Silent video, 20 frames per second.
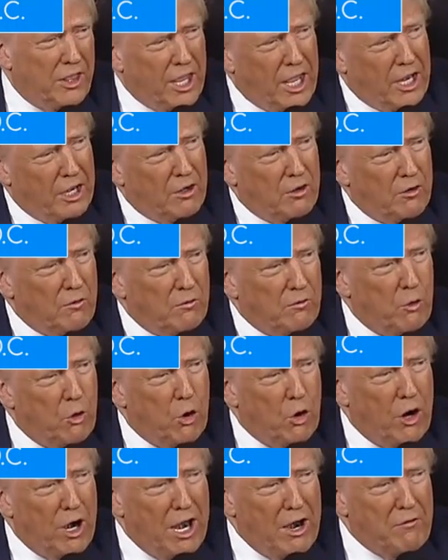that
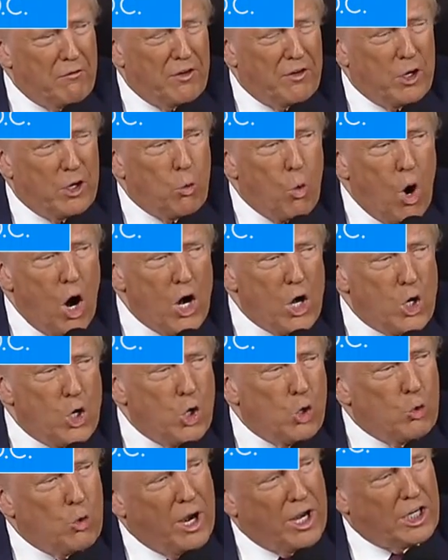for every one
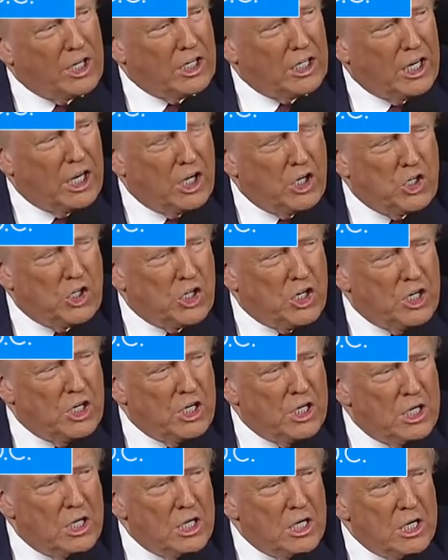new
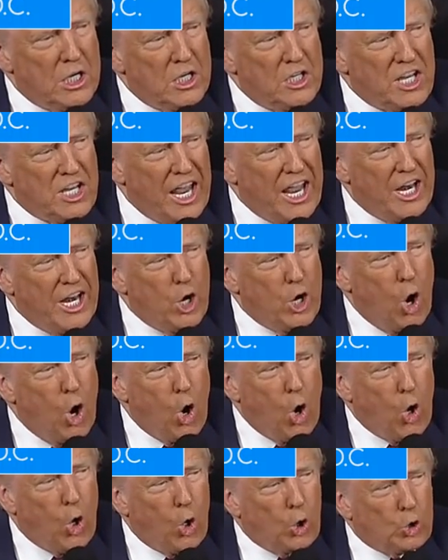regulation, 10
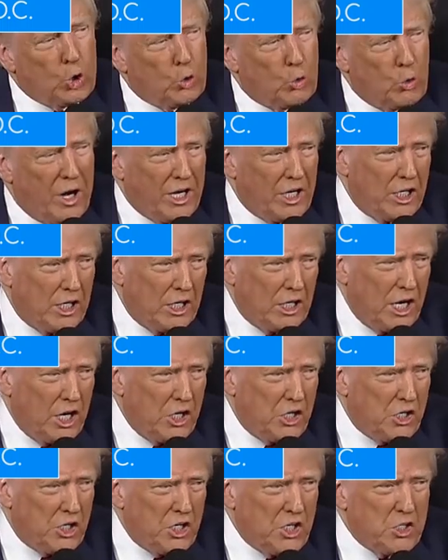old
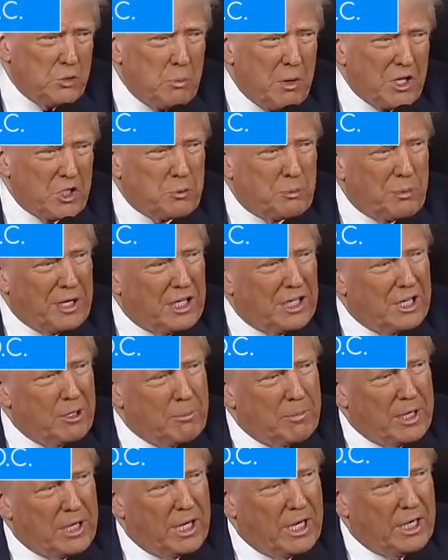regulations must be
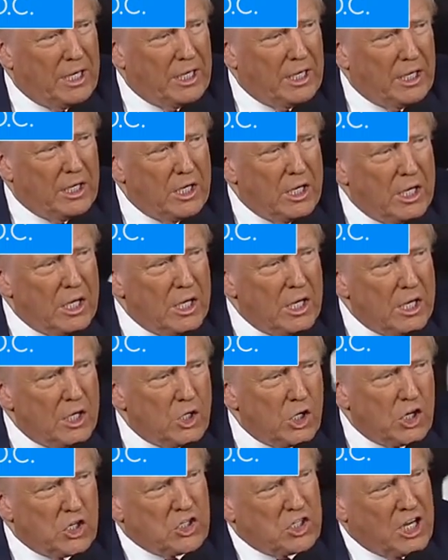eliminated,
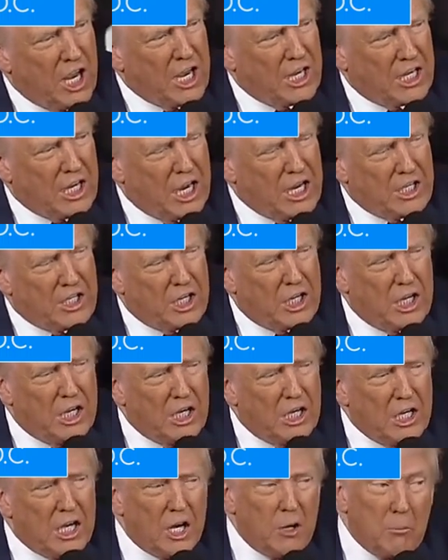just like I
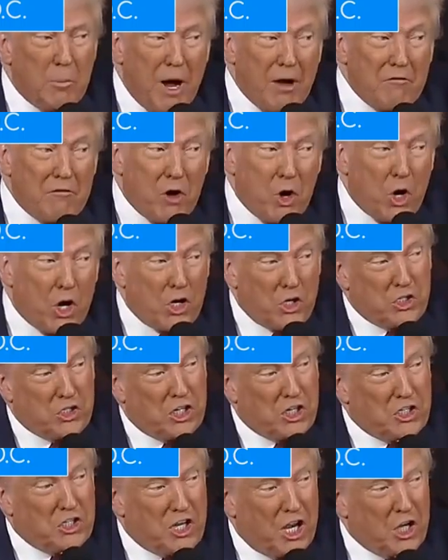did in my very
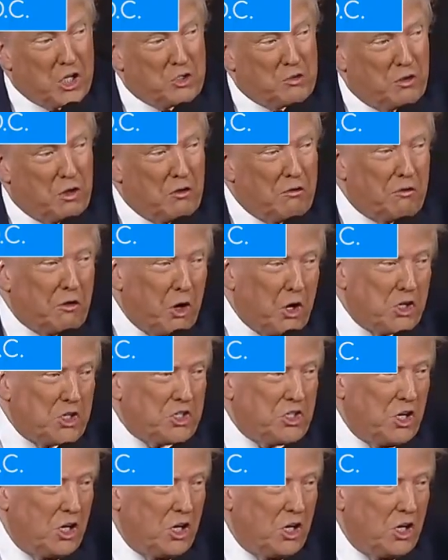successful first